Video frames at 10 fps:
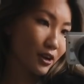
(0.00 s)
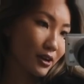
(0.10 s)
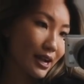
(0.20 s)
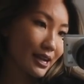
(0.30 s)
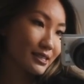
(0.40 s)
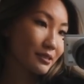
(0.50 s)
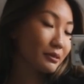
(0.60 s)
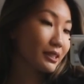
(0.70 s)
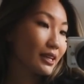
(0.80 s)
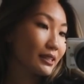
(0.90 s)
Zara has
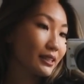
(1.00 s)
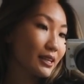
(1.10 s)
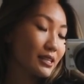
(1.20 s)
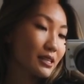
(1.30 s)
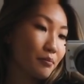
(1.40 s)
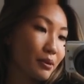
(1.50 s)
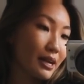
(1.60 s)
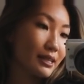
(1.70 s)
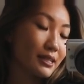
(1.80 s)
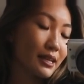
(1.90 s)
something like this,
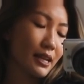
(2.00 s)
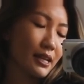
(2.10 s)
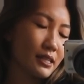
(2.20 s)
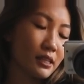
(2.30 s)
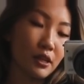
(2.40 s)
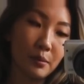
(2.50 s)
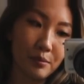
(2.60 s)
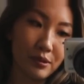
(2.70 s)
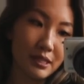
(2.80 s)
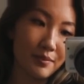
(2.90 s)
but it is a little bit more